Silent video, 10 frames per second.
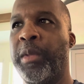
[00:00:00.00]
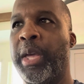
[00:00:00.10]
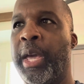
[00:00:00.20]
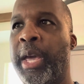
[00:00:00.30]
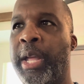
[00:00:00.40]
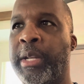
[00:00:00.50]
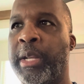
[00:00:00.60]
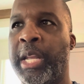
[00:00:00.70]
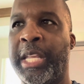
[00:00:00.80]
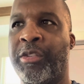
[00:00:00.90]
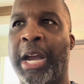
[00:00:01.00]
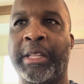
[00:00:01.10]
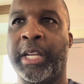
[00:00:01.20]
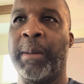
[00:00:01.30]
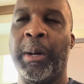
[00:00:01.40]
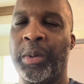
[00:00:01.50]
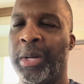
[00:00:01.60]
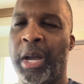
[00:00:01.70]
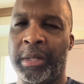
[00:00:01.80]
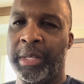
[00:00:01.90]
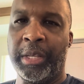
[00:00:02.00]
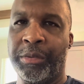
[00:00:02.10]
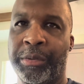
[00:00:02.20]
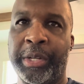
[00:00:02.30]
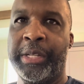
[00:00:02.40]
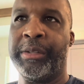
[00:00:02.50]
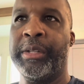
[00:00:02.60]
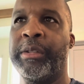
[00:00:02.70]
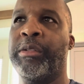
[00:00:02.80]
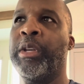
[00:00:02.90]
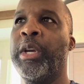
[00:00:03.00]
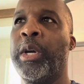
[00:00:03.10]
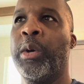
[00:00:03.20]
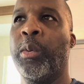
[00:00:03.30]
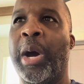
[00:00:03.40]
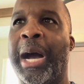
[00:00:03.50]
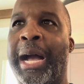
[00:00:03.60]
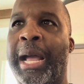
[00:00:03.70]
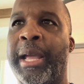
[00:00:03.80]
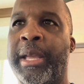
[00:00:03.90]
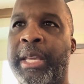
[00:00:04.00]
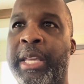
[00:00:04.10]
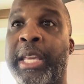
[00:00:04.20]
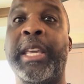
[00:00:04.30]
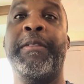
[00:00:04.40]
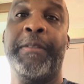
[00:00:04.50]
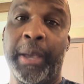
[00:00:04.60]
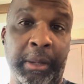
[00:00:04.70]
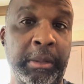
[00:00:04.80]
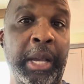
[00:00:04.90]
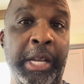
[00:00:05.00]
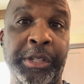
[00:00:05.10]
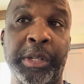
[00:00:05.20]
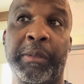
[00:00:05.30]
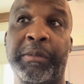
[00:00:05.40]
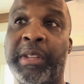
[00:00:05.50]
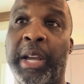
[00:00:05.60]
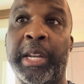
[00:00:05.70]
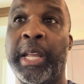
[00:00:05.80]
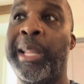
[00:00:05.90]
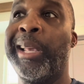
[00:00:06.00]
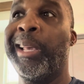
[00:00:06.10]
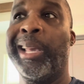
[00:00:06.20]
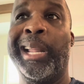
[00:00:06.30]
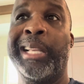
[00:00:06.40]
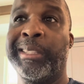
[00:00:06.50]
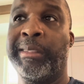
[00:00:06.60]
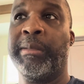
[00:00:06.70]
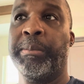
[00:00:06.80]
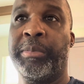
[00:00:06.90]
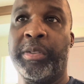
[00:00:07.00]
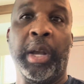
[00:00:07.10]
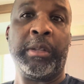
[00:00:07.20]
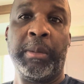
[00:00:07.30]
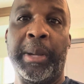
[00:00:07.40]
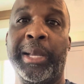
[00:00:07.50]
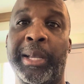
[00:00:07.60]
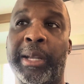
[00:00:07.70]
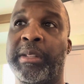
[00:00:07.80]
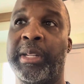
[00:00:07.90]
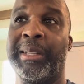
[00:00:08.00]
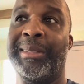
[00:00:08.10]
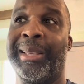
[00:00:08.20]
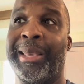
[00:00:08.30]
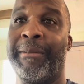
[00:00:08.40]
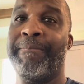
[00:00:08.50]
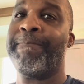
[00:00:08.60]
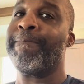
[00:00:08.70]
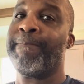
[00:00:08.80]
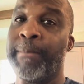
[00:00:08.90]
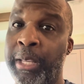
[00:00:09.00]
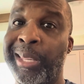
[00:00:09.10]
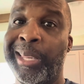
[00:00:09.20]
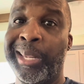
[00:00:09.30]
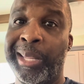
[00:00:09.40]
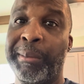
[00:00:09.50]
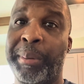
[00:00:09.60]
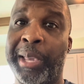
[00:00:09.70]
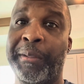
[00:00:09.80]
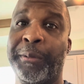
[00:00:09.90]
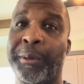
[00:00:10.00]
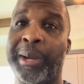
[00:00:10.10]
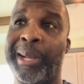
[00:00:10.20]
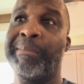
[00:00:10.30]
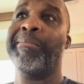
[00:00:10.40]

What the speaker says: And he tried to come up with all of these reasons why he felt I should have done it. And I just stuck to my guns and I said, you didn't pay for it.